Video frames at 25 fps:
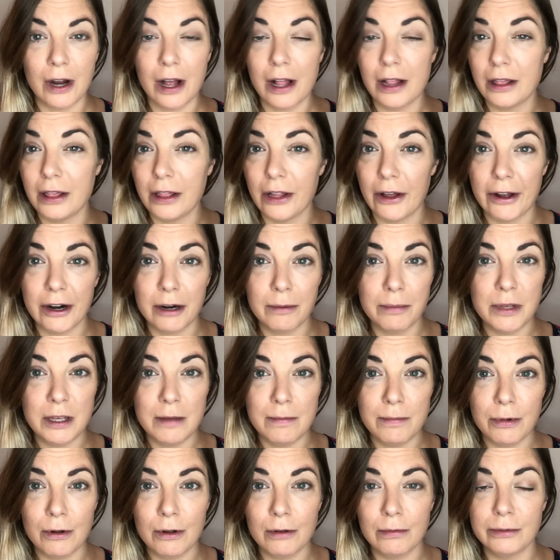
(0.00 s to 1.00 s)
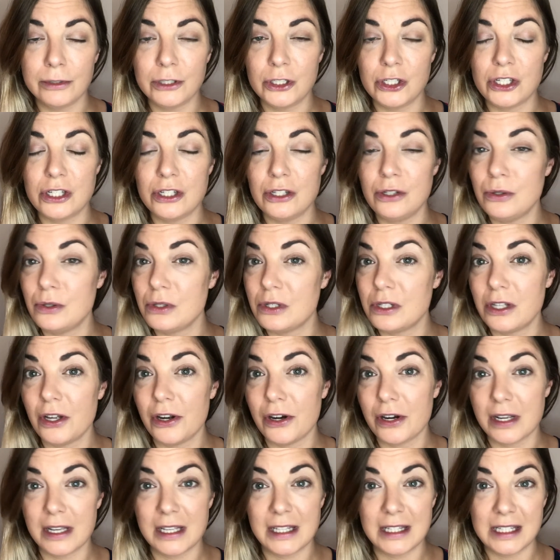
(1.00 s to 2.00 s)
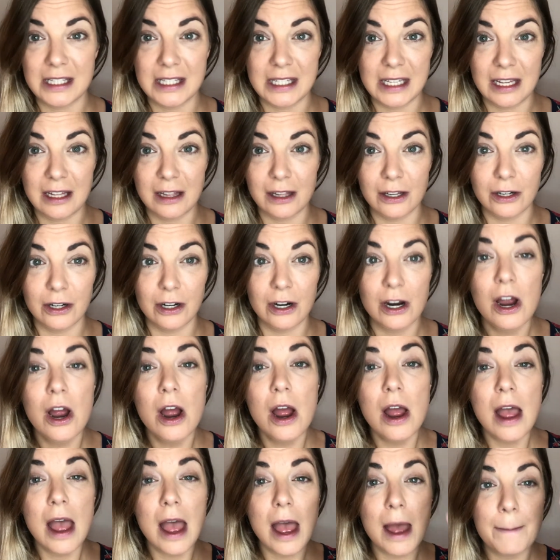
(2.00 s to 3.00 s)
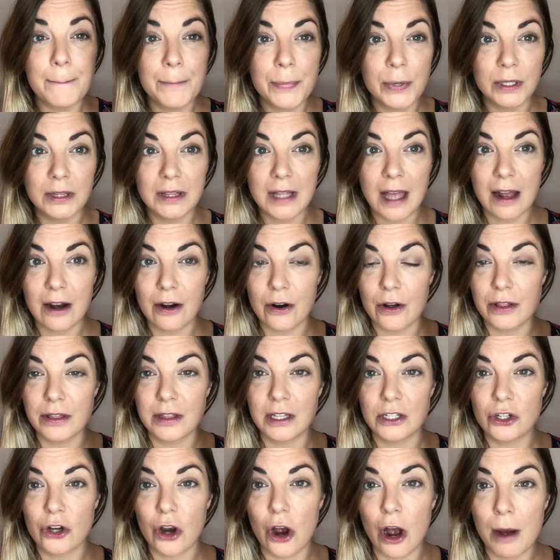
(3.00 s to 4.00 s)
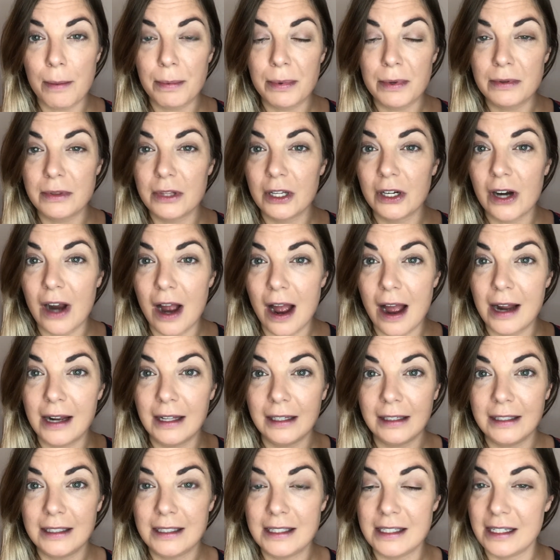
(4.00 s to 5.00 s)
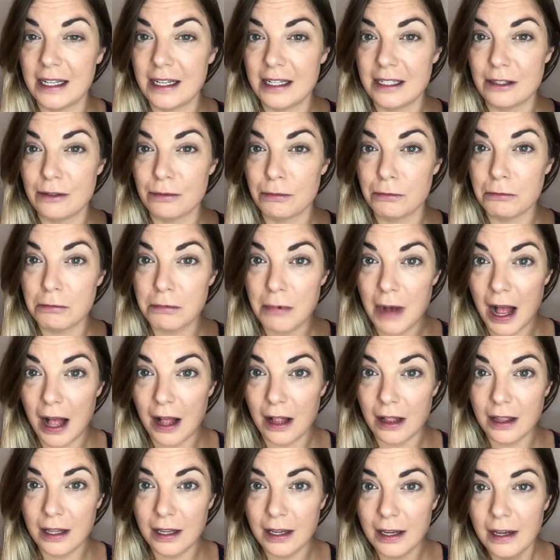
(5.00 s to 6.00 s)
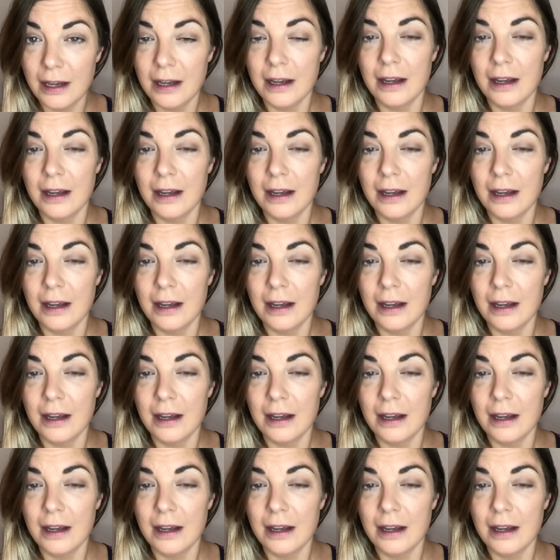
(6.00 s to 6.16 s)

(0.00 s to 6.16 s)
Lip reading: A lot of people will just use their concealer and put that on the top of their eyelids as well.